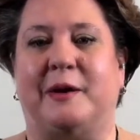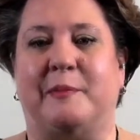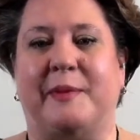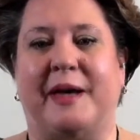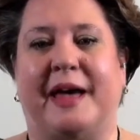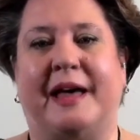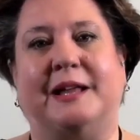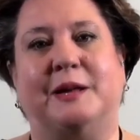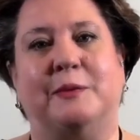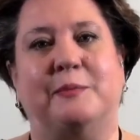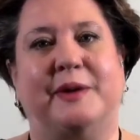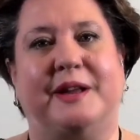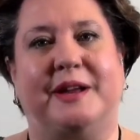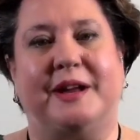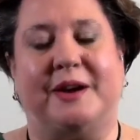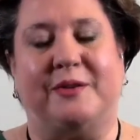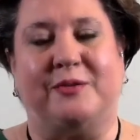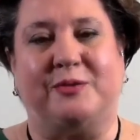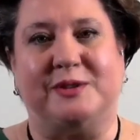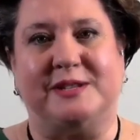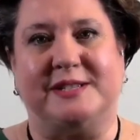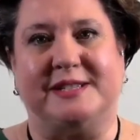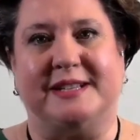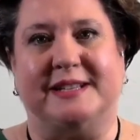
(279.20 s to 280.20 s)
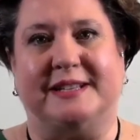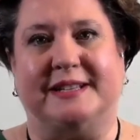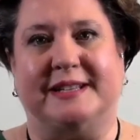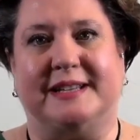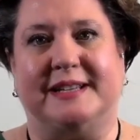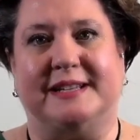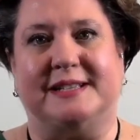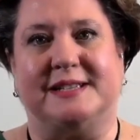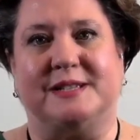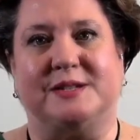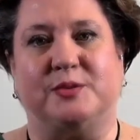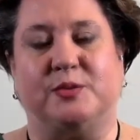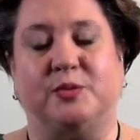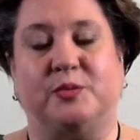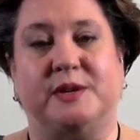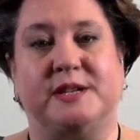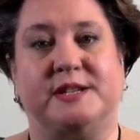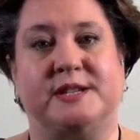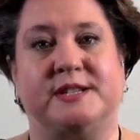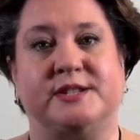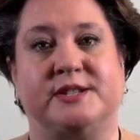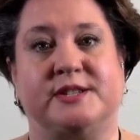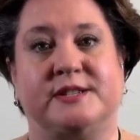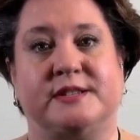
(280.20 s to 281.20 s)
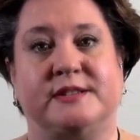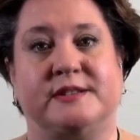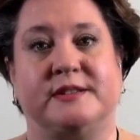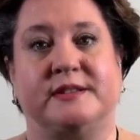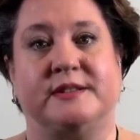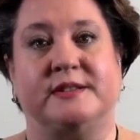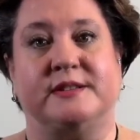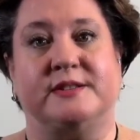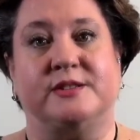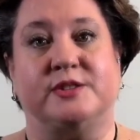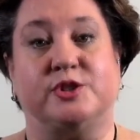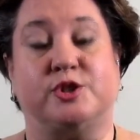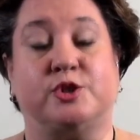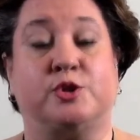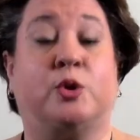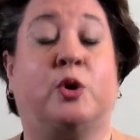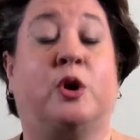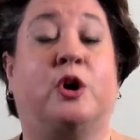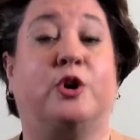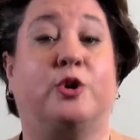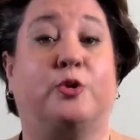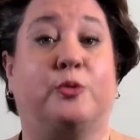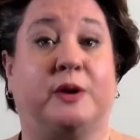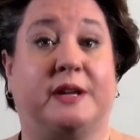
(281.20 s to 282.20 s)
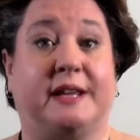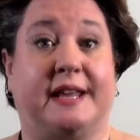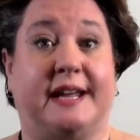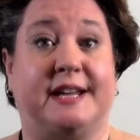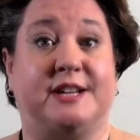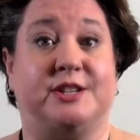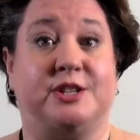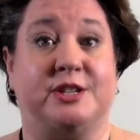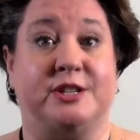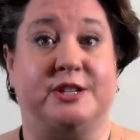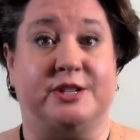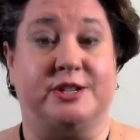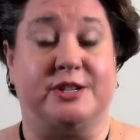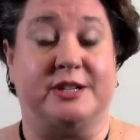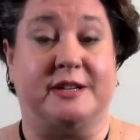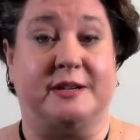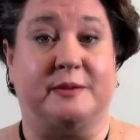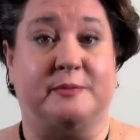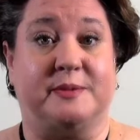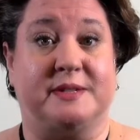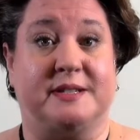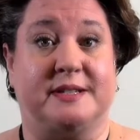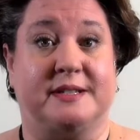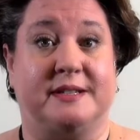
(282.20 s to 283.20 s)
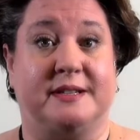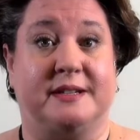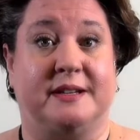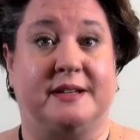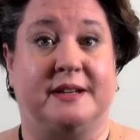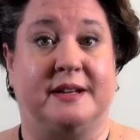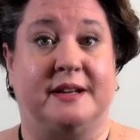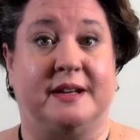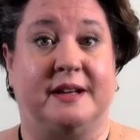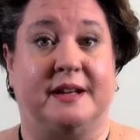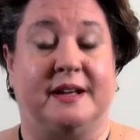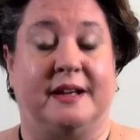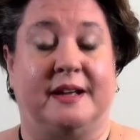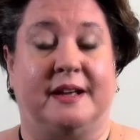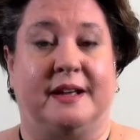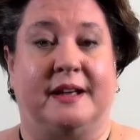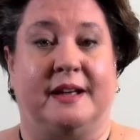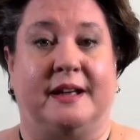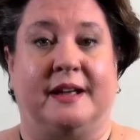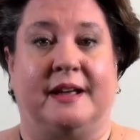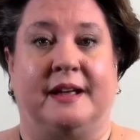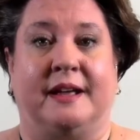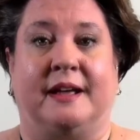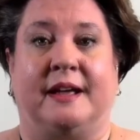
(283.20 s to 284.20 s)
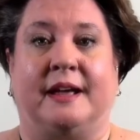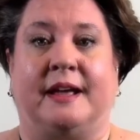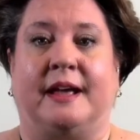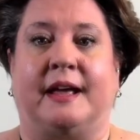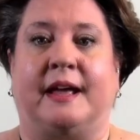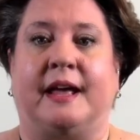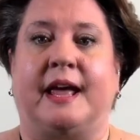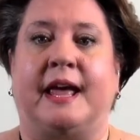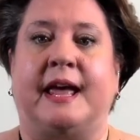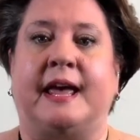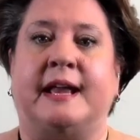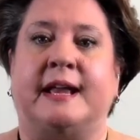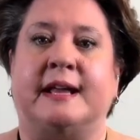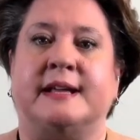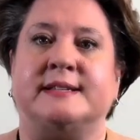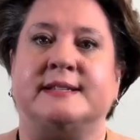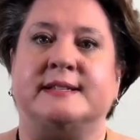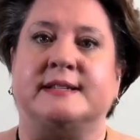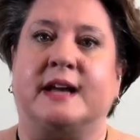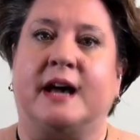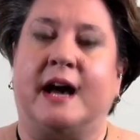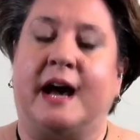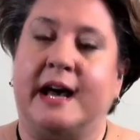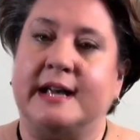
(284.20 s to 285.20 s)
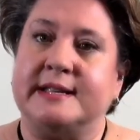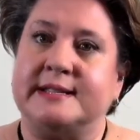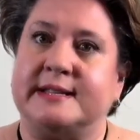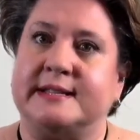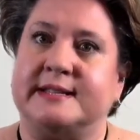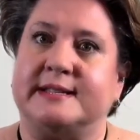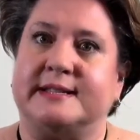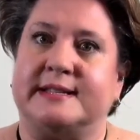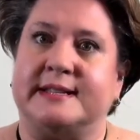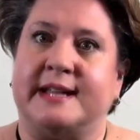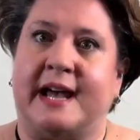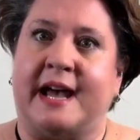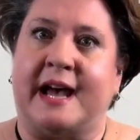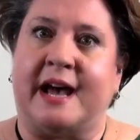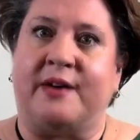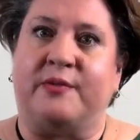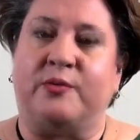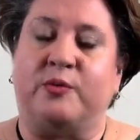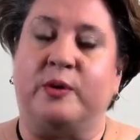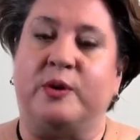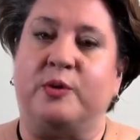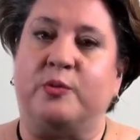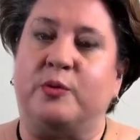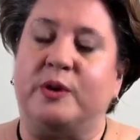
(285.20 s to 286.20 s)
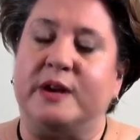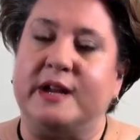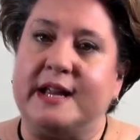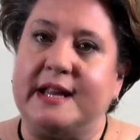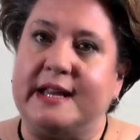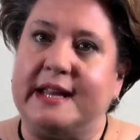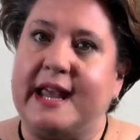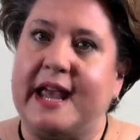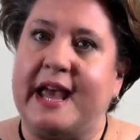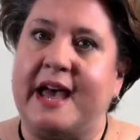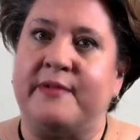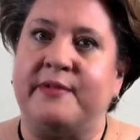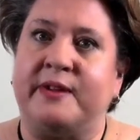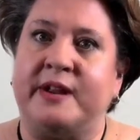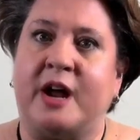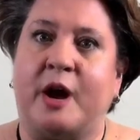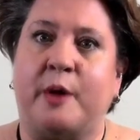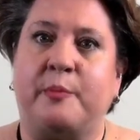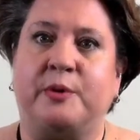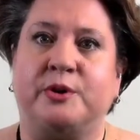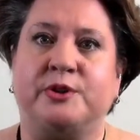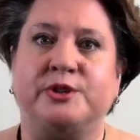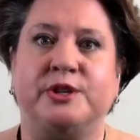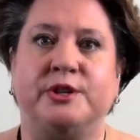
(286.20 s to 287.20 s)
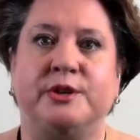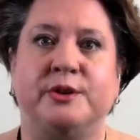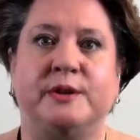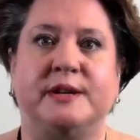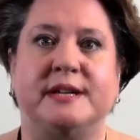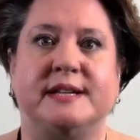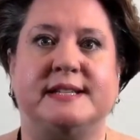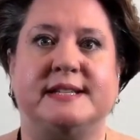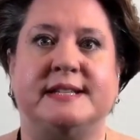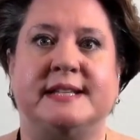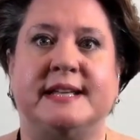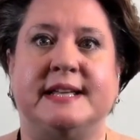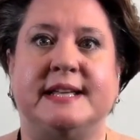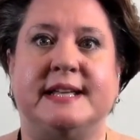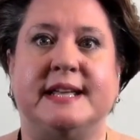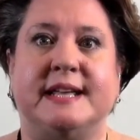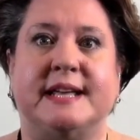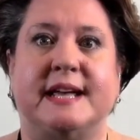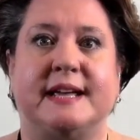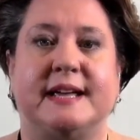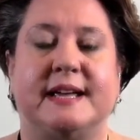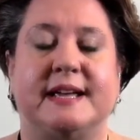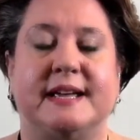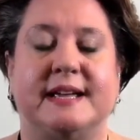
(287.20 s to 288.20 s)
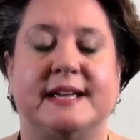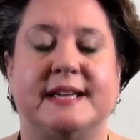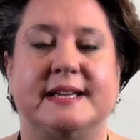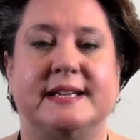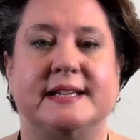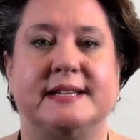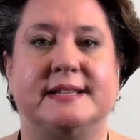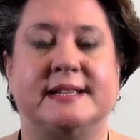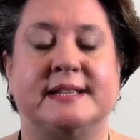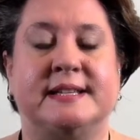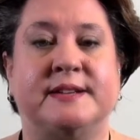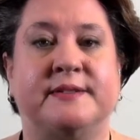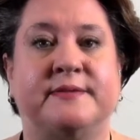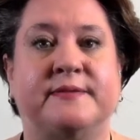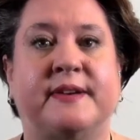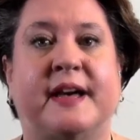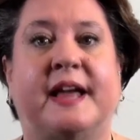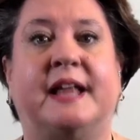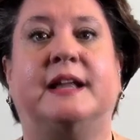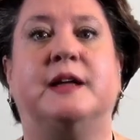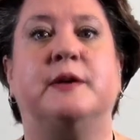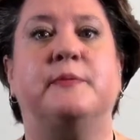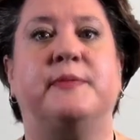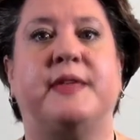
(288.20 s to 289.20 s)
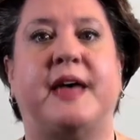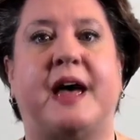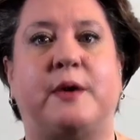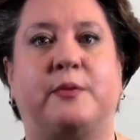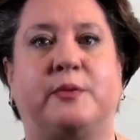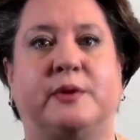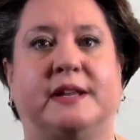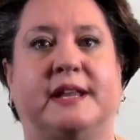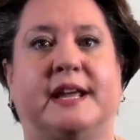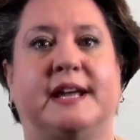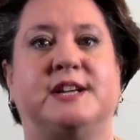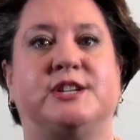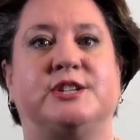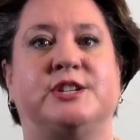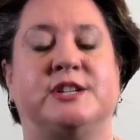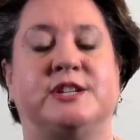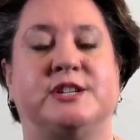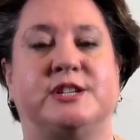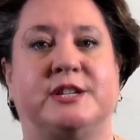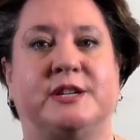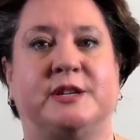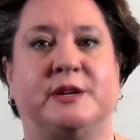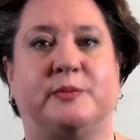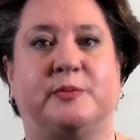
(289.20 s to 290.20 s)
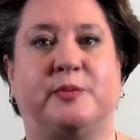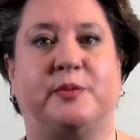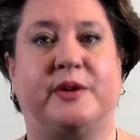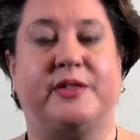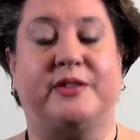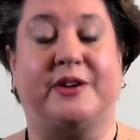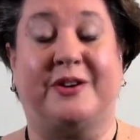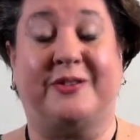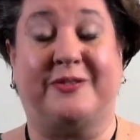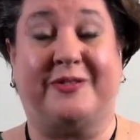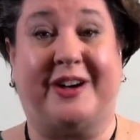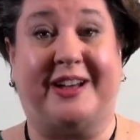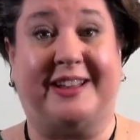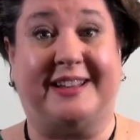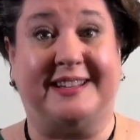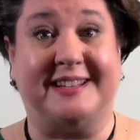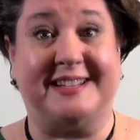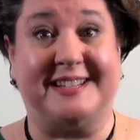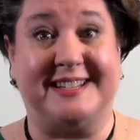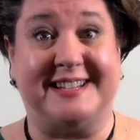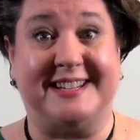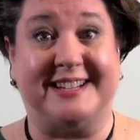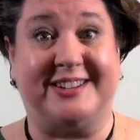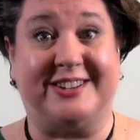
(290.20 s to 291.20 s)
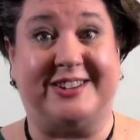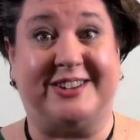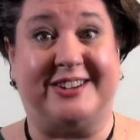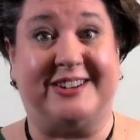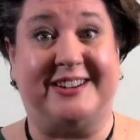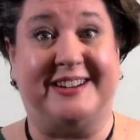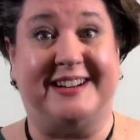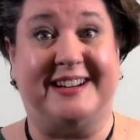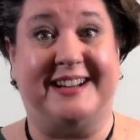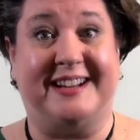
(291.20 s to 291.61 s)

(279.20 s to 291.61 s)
element of resilience, which is strong relationships. And as CASA staff, we really have an opportunity to develop that relationship with our volunteer.